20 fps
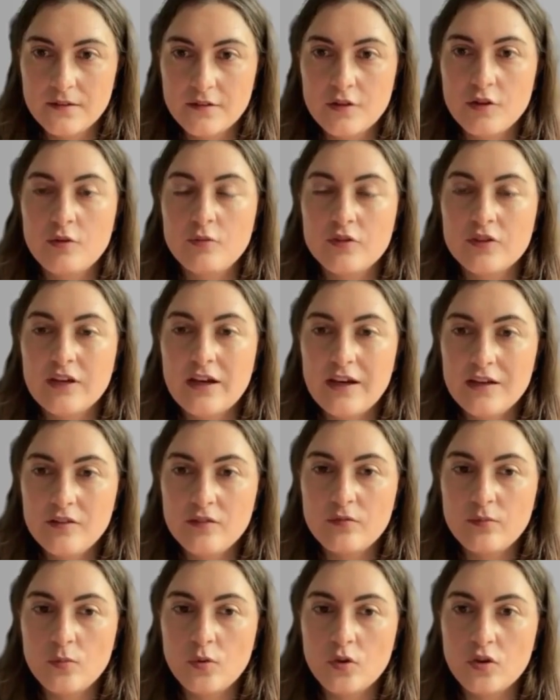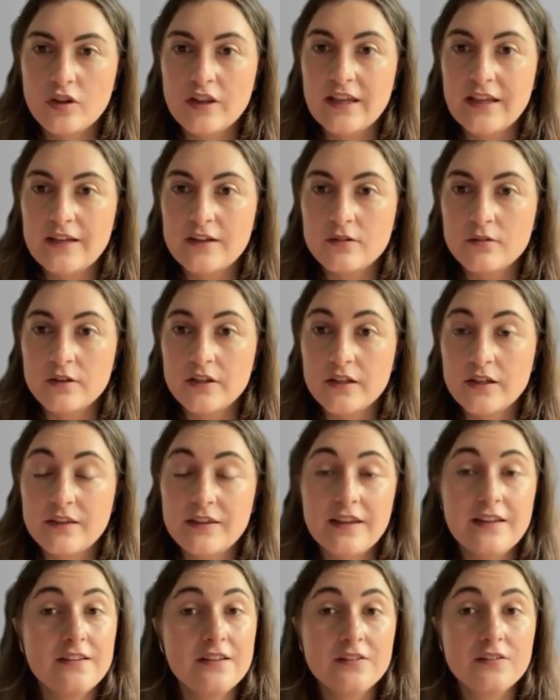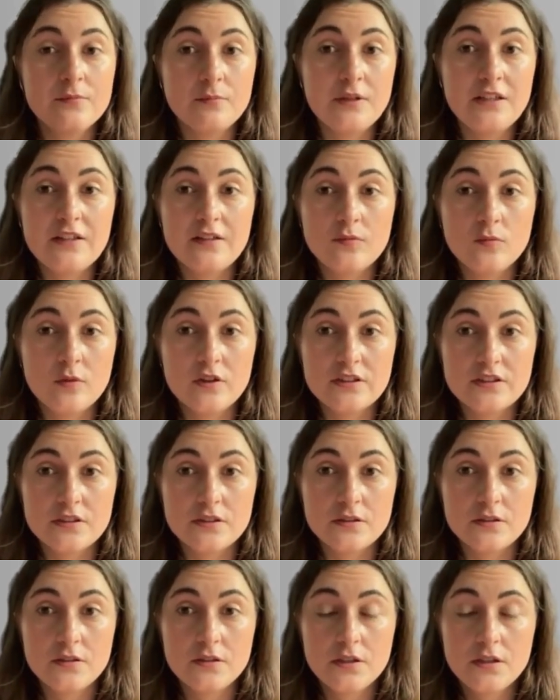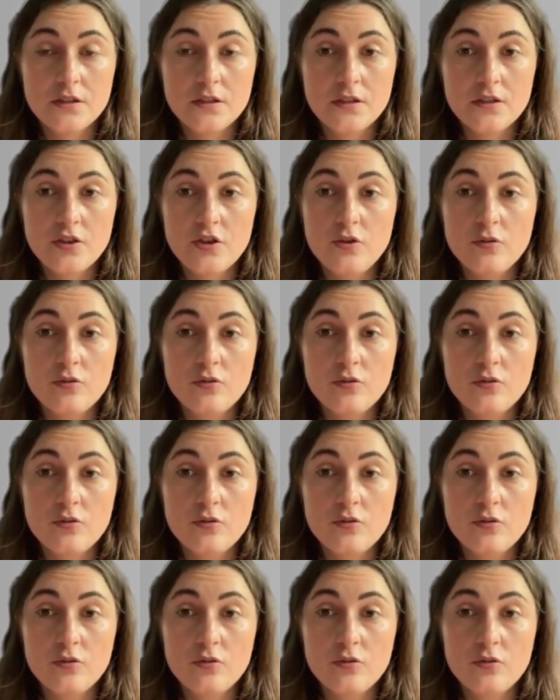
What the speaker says: It was kind of more layering. That doesn't mean you